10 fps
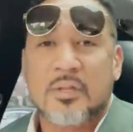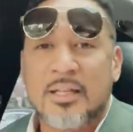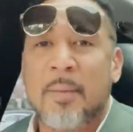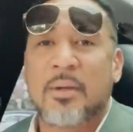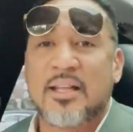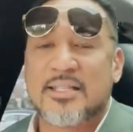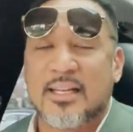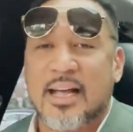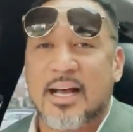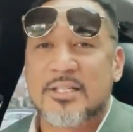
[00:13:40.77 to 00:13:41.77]
that being
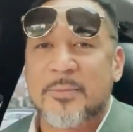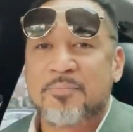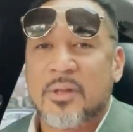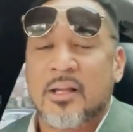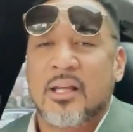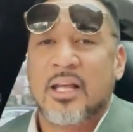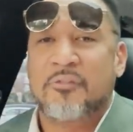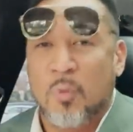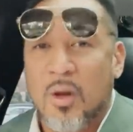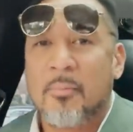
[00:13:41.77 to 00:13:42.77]
said, guys,
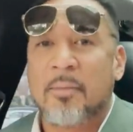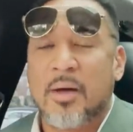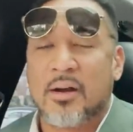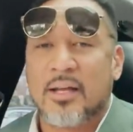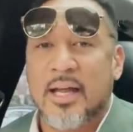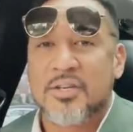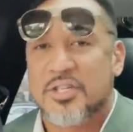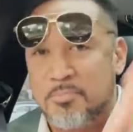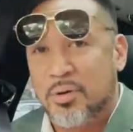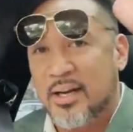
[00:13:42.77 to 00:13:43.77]
if you want to make better
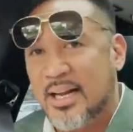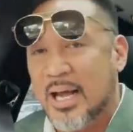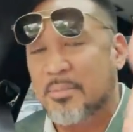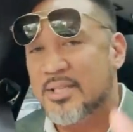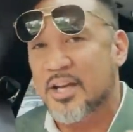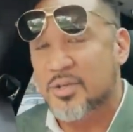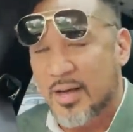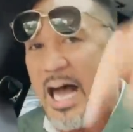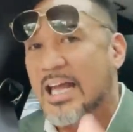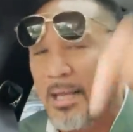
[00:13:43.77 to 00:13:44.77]
connections, put in the comment section.
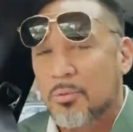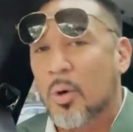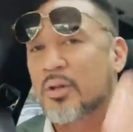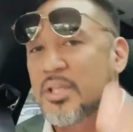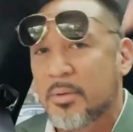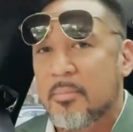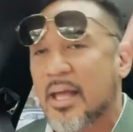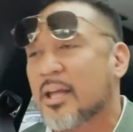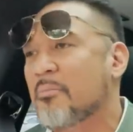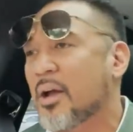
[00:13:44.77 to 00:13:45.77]
I am going to be
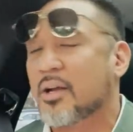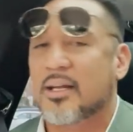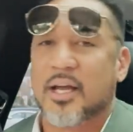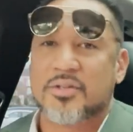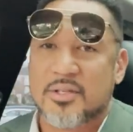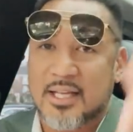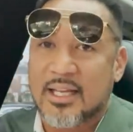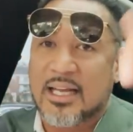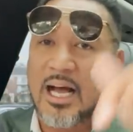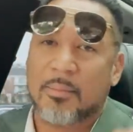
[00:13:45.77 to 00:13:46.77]
making better connections in
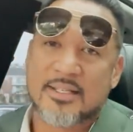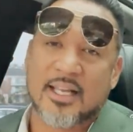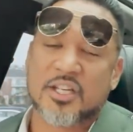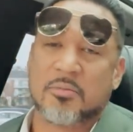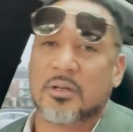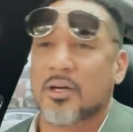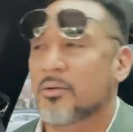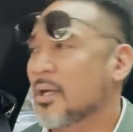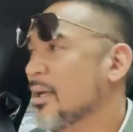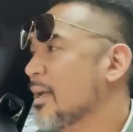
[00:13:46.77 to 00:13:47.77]
the comment section
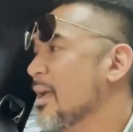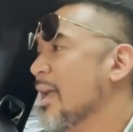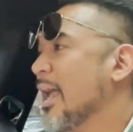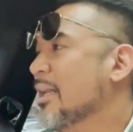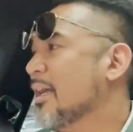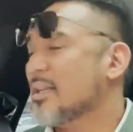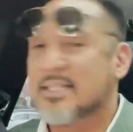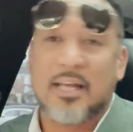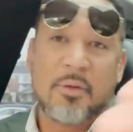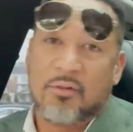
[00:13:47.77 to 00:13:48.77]
below. And
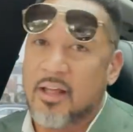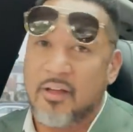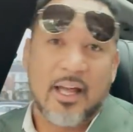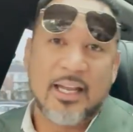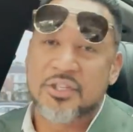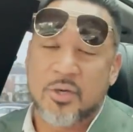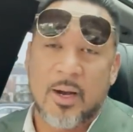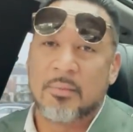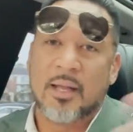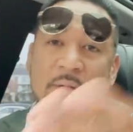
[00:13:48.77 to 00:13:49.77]
send me on
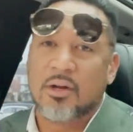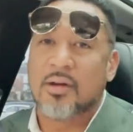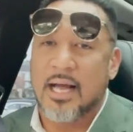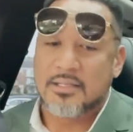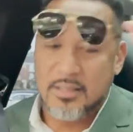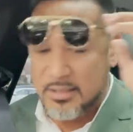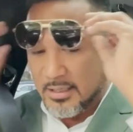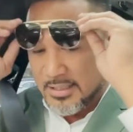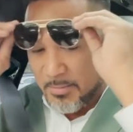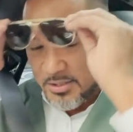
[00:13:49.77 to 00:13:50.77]
Instagram. Let me know, guys.
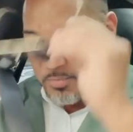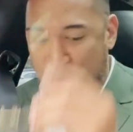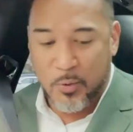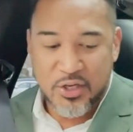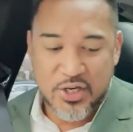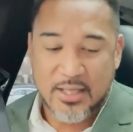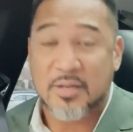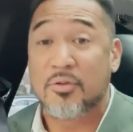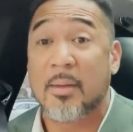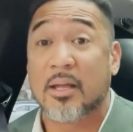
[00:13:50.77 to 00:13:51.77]
Send me some screenshots
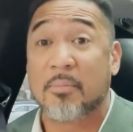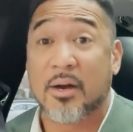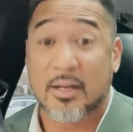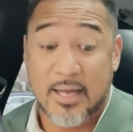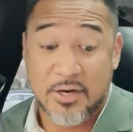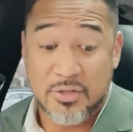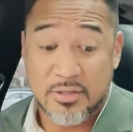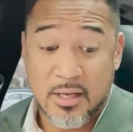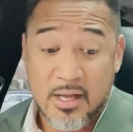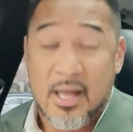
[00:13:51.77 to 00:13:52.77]
of you making better
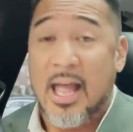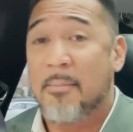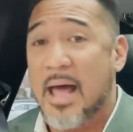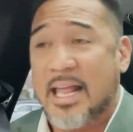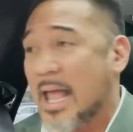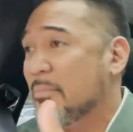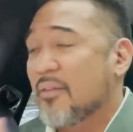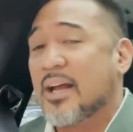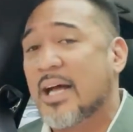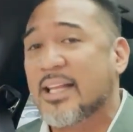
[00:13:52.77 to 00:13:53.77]
connections. Hey, man, I can't
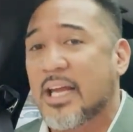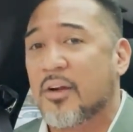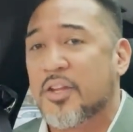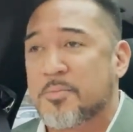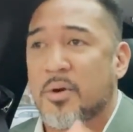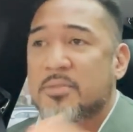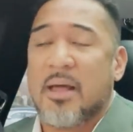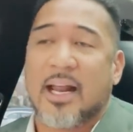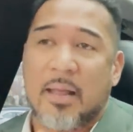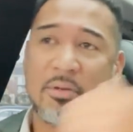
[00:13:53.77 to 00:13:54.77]
believe I got the ear of this person.
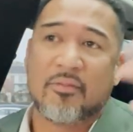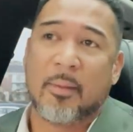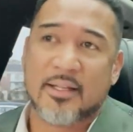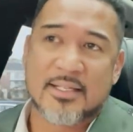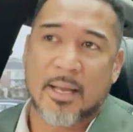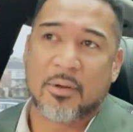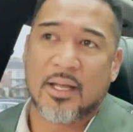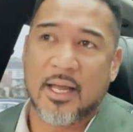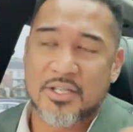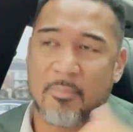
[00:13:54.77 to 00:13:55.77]
Man, I can't believe I made this type of
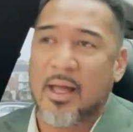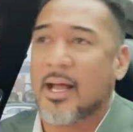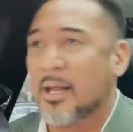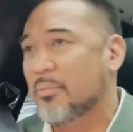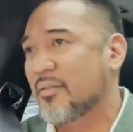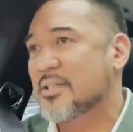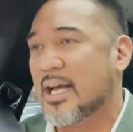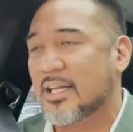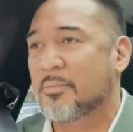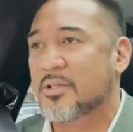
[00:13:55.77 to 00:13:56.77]
connection. Man, I can't believe this guy
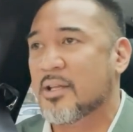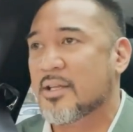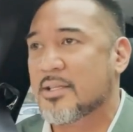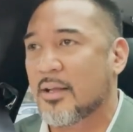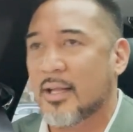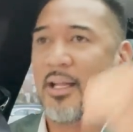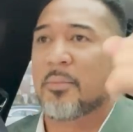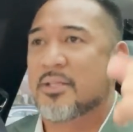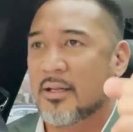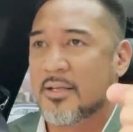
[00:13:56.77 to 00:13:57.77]
led me to this deal. That led
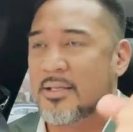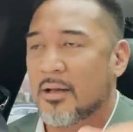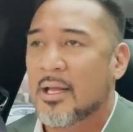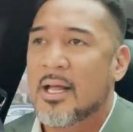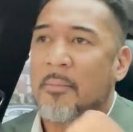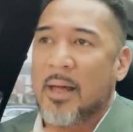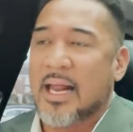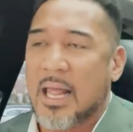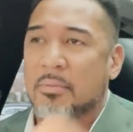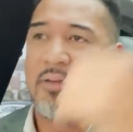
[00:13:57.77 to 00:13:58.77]
me to this deal. Man, I
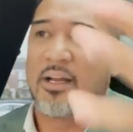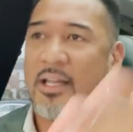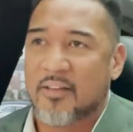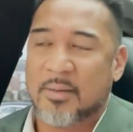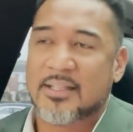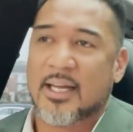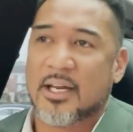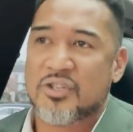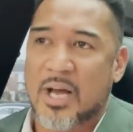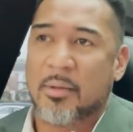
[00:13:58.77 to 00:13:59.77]
can't believe I left my
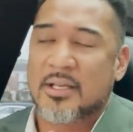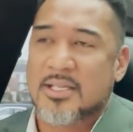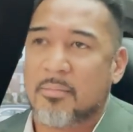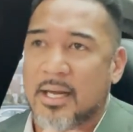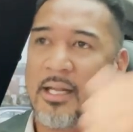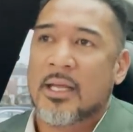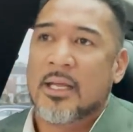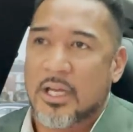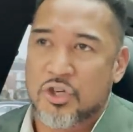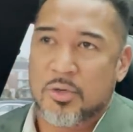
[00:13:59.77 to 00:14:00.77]
dead-end job because somebody
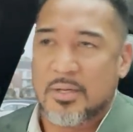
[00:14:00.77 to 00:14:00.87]
introduced